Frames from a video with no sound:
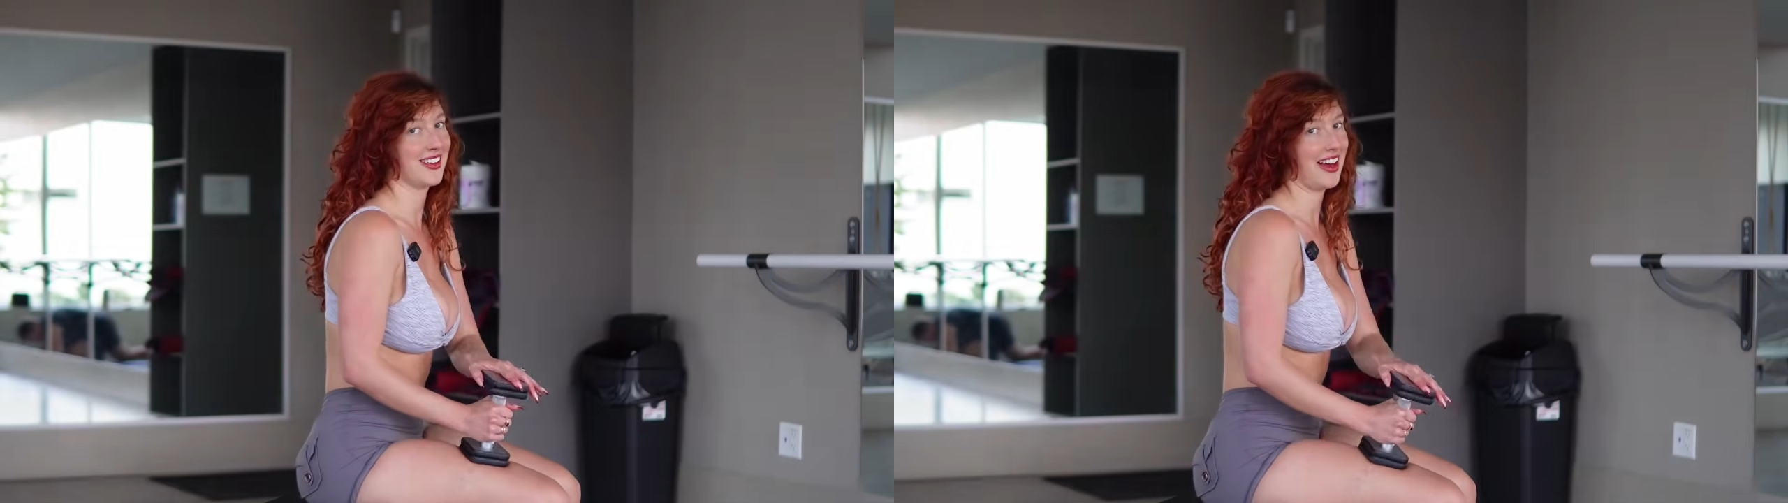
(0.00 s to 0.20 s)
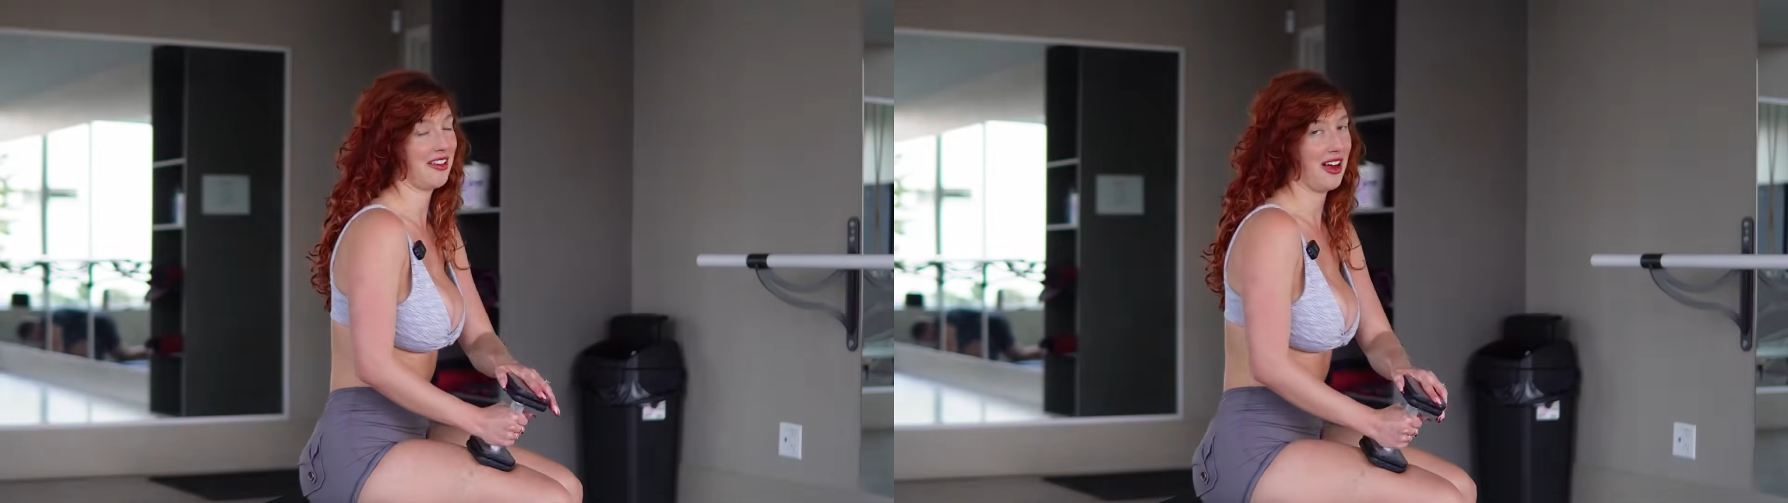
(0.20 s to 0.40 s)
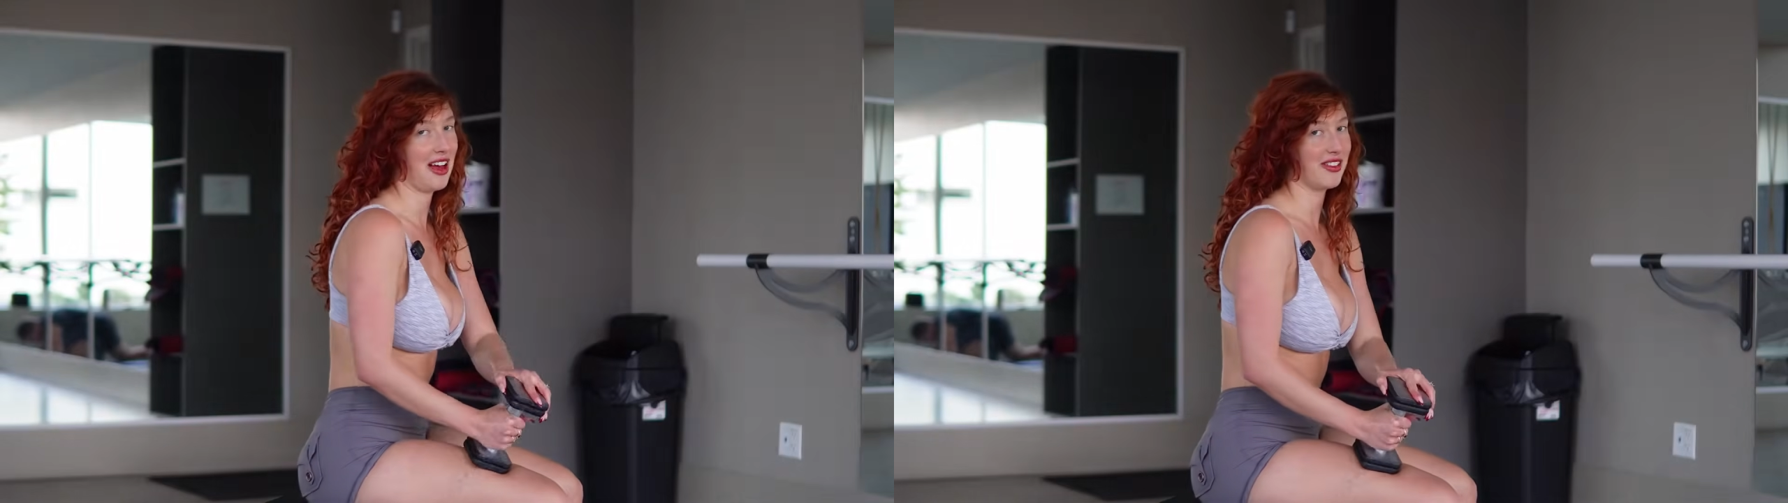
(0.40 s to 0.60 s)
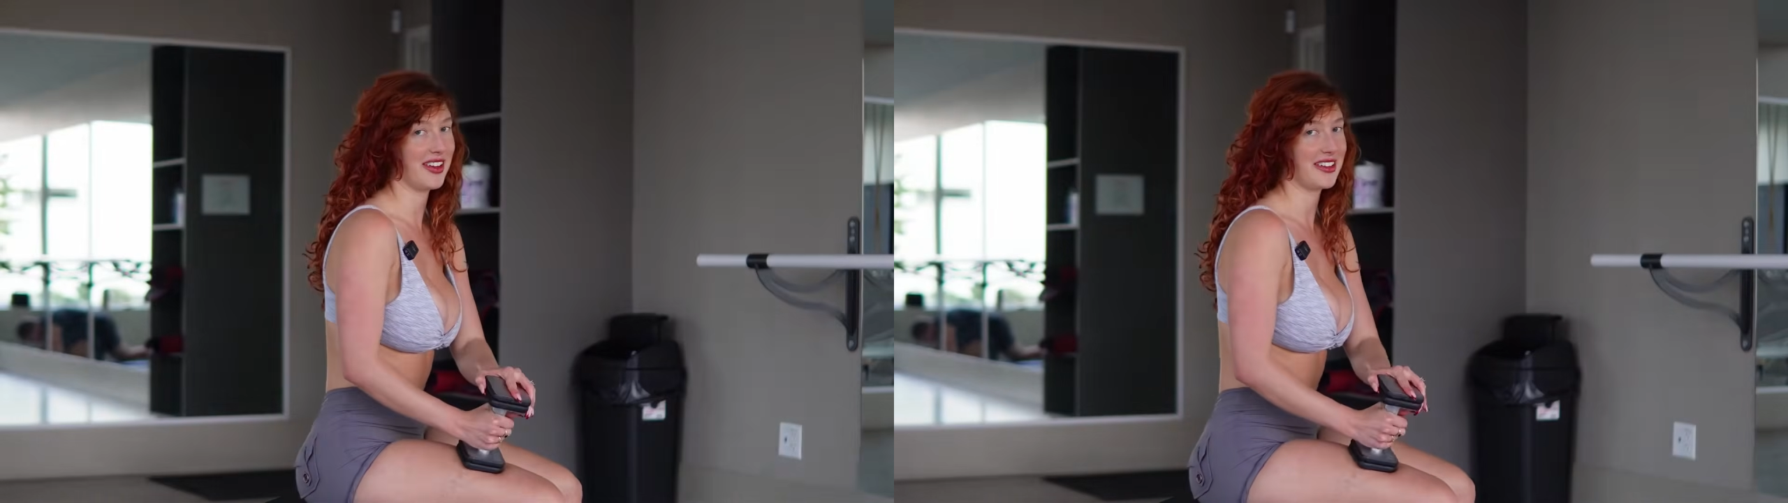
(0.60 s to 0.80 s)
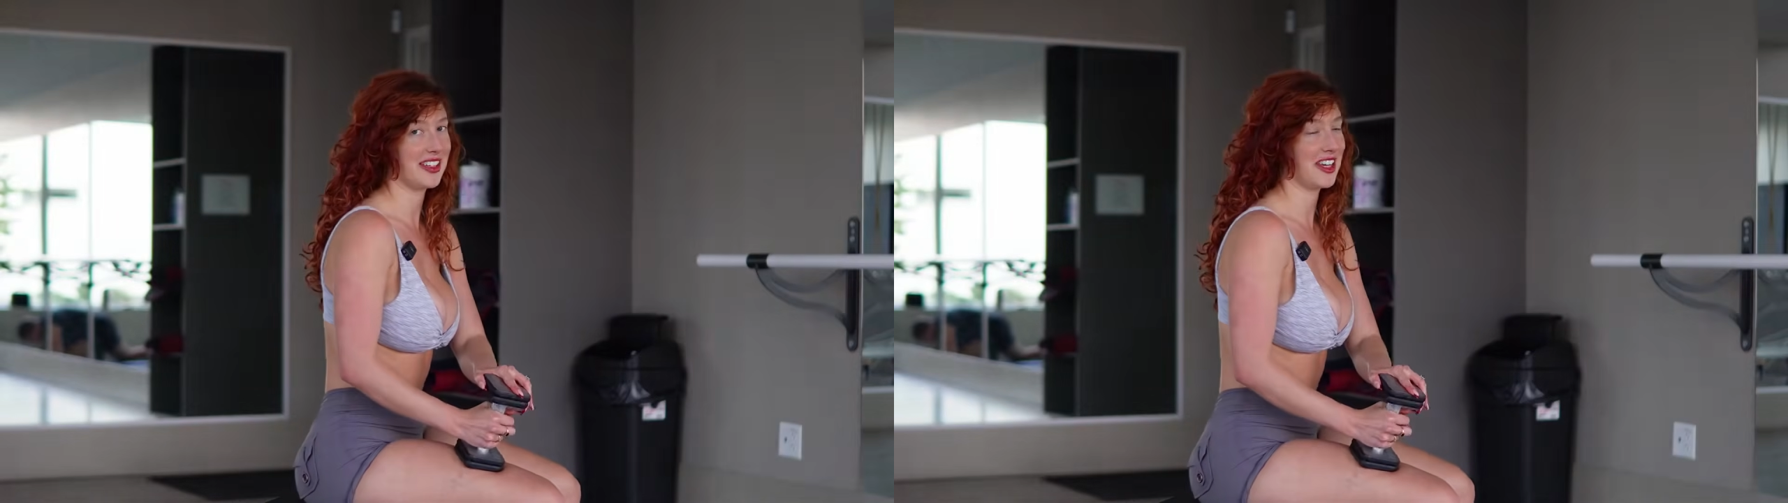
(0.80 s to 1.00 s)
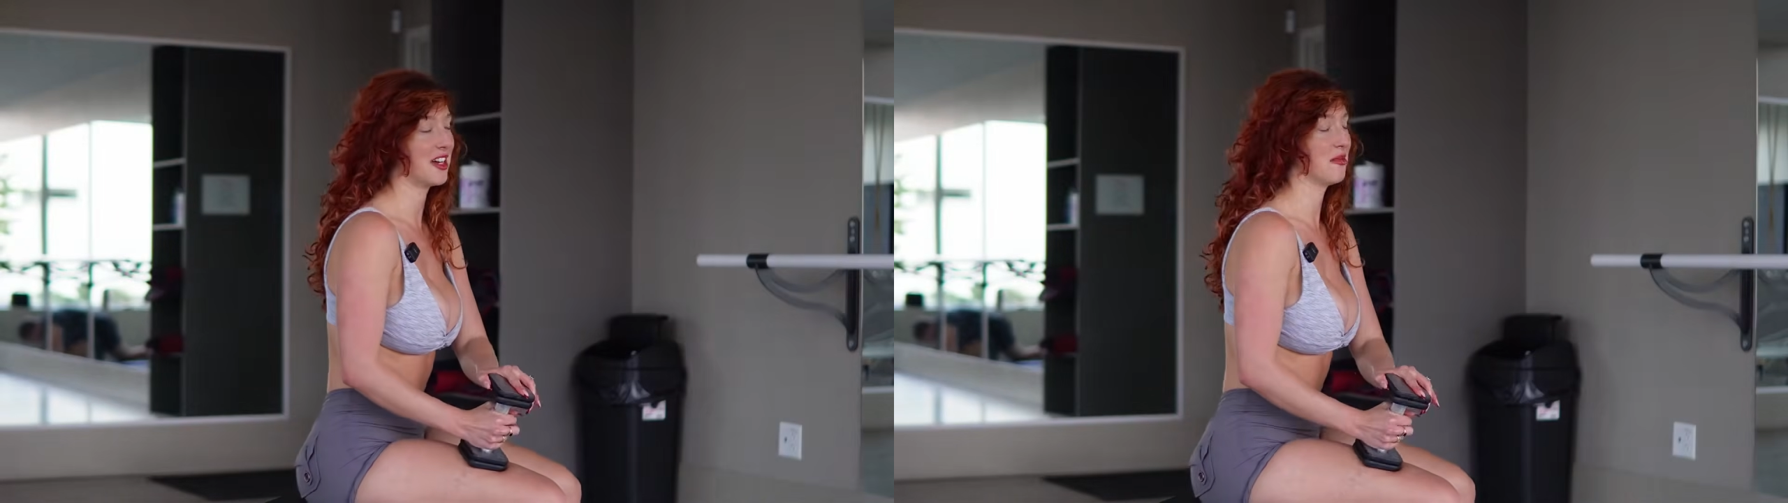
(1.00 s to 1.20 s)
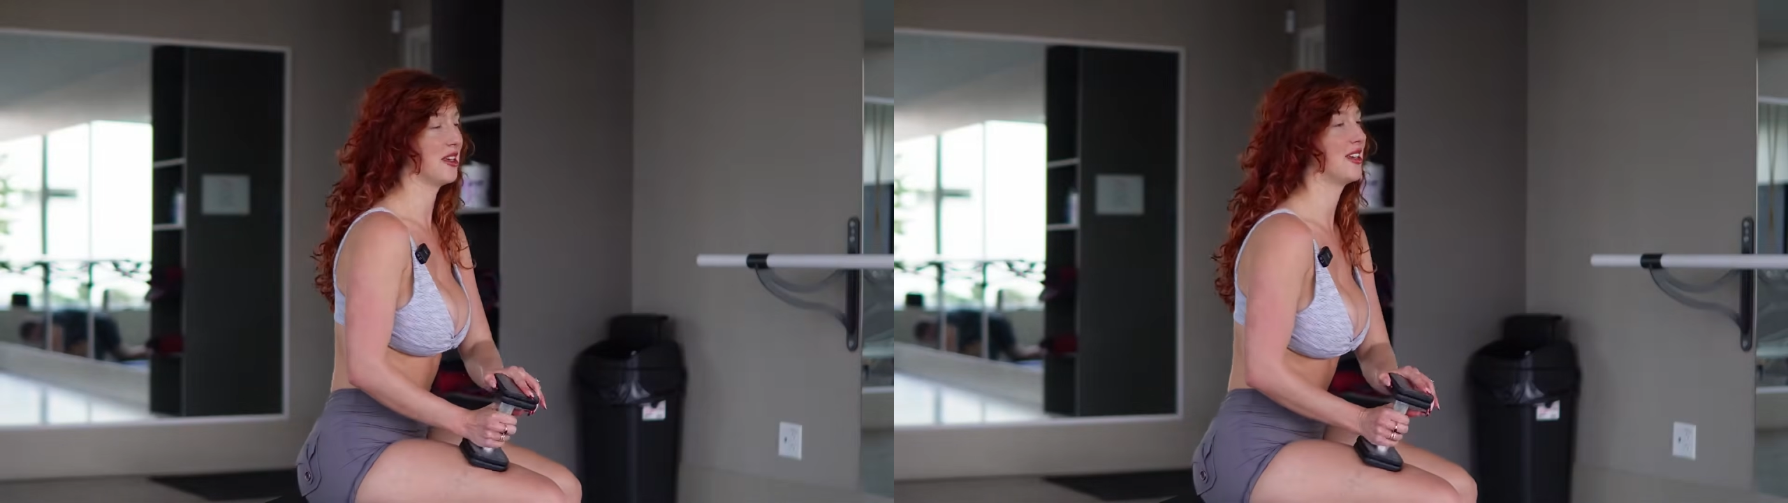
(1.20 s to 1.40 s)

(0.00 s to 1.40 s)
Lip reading: don't have like a set number.